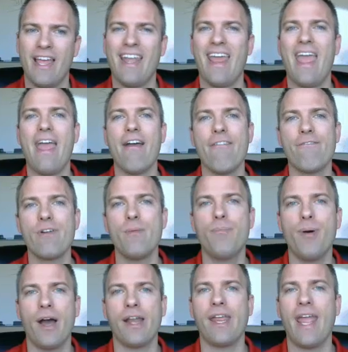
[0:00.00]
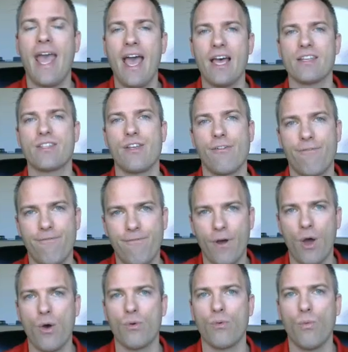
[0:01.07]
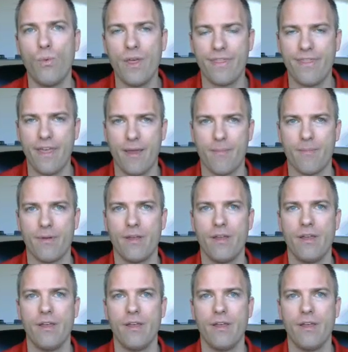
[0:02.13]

And everybody has their phone with them.